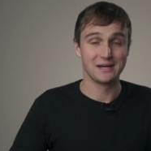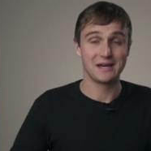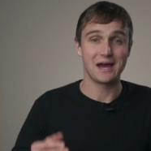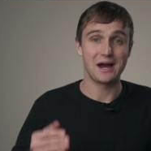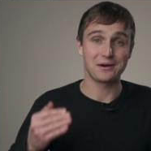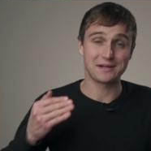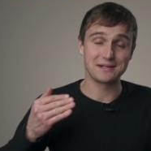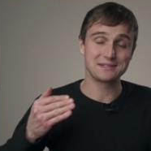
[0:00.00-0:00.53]

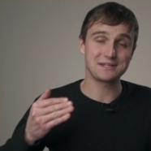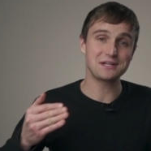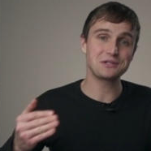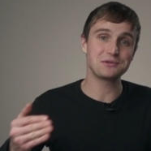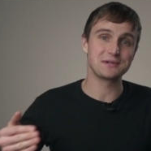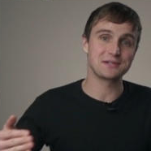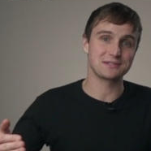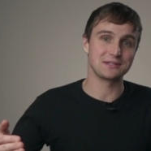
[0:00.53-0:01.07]
how
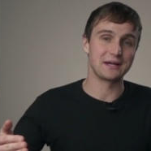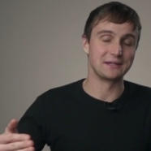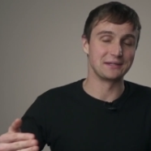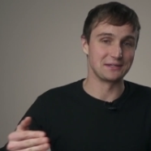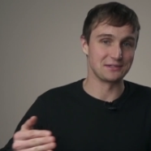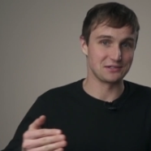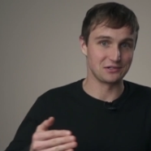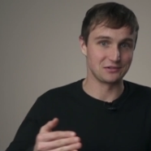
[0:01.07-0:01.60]
continuous light
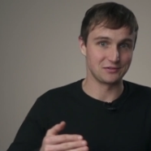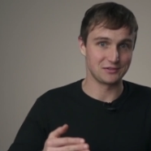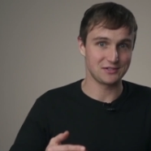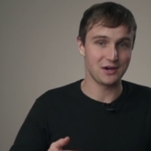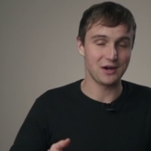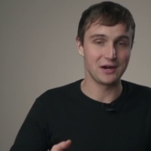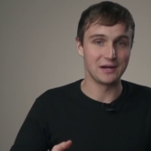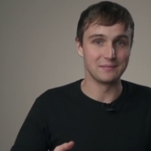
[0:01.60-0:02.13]
is over
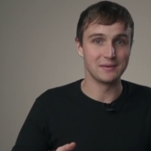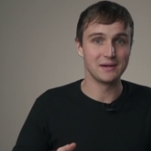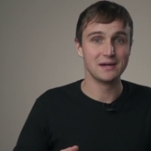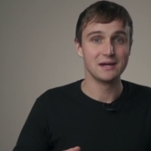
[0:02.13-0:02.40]
time.